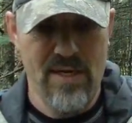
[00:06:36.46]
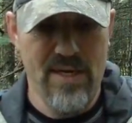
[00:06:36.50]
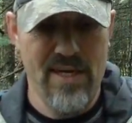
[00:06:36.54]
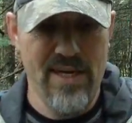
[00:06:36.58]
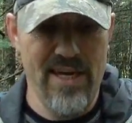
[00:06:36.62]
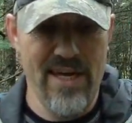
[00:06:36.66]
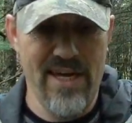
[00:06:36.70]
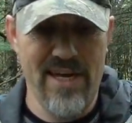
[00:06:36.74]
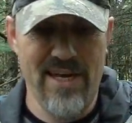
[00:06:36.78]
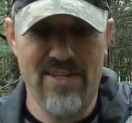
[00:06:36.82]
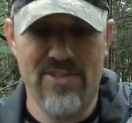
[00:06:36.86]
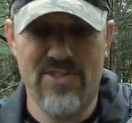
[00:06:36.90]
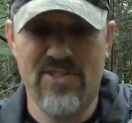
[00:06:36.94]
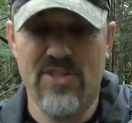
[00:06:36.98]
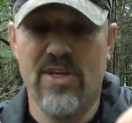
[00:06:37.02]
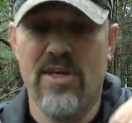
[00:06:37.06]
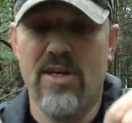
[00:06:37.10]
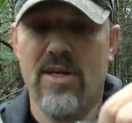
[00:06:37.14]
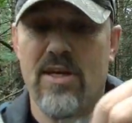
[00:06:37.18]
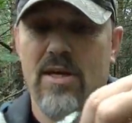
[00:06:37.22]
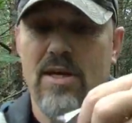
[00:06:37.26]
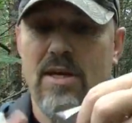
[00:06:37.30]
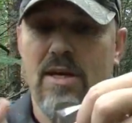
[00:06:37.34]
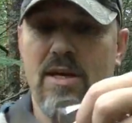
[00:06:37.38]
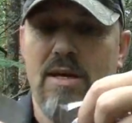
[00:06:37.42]
is
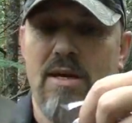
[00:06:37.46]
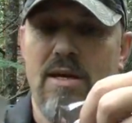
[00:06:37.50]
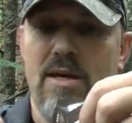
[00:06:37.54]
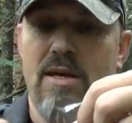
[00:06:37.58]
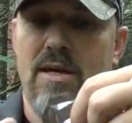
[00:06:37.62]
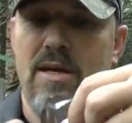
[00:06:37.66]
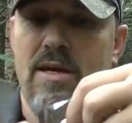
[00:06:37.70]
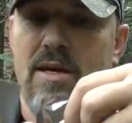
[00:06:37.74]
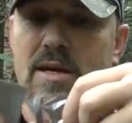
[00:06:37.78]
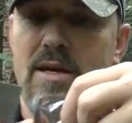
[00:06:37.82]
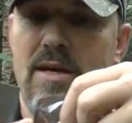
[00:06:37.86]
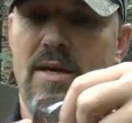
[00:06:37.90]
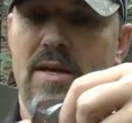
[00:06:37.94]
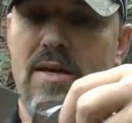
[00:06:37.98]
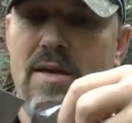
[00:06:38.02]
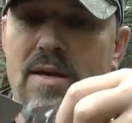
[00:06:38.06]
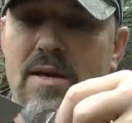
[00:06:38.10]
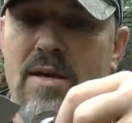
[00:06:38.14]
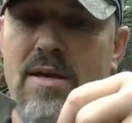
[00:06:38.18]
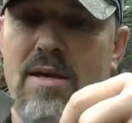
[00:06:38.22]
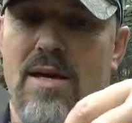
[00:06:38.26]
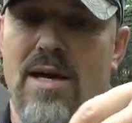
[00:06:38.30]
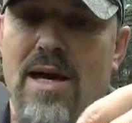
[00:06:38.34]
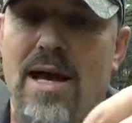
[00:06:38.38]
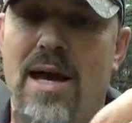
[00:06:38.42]

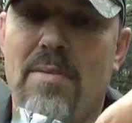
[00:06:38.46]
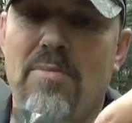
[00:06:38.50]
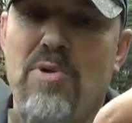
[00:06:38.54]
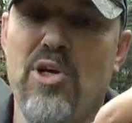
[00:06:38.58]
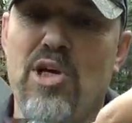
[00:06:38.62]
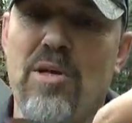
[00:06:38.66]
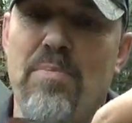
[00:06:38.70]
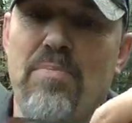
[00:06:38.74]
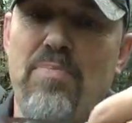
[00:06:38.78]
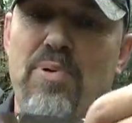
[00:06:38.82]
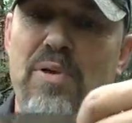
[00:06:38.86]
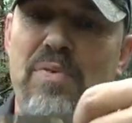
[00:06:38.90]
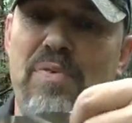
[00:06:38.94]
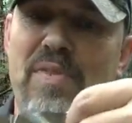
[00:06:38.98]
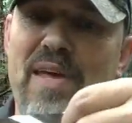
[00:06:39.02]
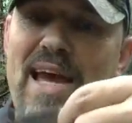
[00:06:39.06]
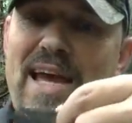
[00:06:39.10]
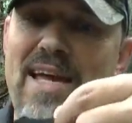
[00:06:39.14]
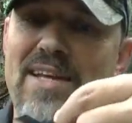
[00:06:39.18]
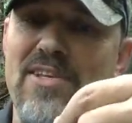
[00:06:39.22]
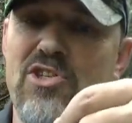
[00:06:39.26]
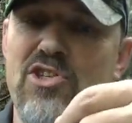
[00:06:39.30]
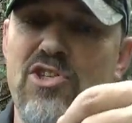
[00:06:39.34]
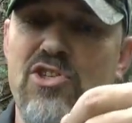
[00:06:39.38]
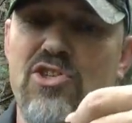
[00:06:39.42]
I'm going to put
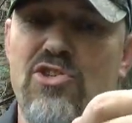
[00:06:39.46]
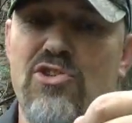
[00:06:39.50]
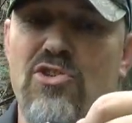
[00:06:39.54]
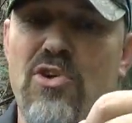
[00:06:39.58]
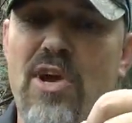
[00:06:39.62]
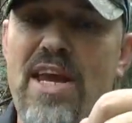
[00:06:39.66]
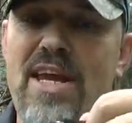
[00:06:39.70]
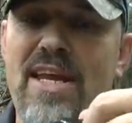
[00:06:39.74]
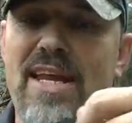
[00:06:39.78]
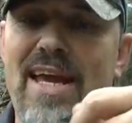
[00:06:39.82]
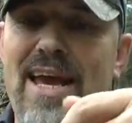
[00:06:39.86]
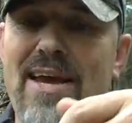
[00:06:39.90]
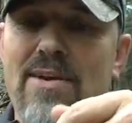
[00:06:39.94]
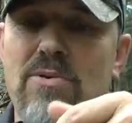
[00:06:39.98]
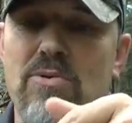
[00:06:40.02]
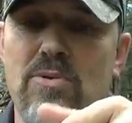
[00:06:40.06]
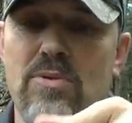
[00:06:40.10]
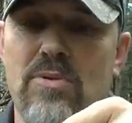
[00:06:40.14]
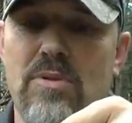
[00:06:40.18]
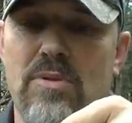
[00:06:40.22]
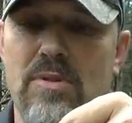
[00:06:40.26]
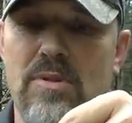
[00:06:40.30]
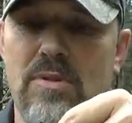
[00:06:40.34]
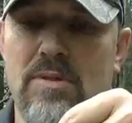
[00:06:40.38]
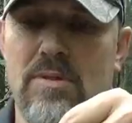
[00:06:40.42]
that straight out
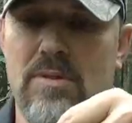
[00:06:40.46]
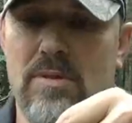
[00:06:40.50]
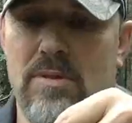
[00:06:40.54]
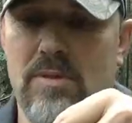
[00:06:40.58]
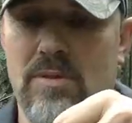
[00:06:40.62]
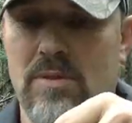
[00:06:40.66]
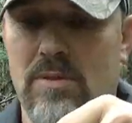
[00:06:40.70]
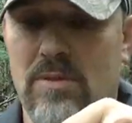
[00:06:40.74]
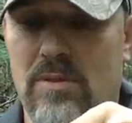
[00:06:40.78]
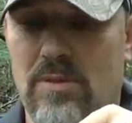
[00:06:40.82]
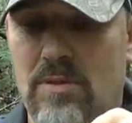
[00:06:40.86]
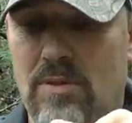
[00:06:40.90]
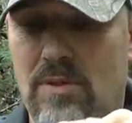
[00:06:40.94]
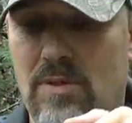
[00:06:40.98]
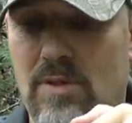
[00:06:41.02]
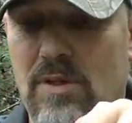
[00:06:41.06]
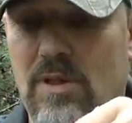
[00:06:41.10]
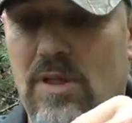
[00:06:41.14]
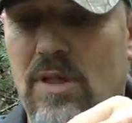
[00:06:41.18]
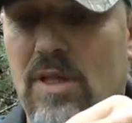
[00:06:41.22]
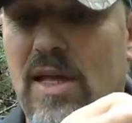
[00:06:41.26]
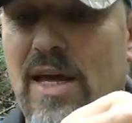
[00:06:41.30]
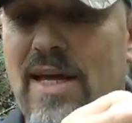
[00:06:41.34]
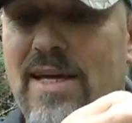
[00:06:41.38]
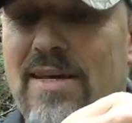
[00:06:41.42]

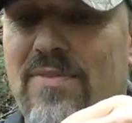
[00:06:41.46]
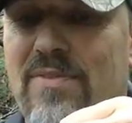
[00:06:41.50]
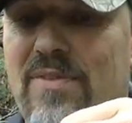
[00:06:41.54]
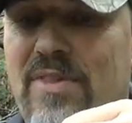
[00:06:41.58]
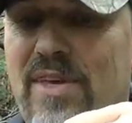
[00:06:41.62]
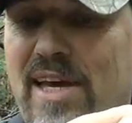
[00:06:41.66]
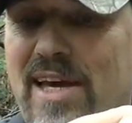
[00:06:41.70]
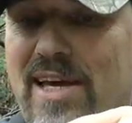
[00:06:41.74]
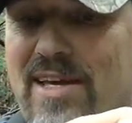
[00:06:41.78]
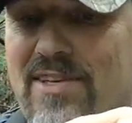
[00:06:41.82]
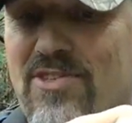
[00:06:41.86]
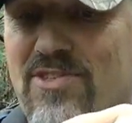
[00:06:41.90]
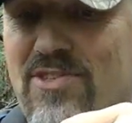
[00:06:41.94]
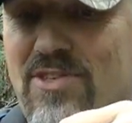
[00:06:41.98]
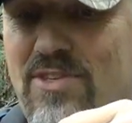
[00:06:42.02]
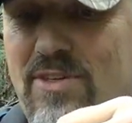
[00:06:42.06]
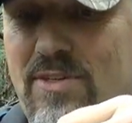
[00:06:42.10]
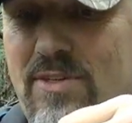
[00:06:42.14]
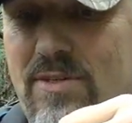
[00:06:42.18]
like this.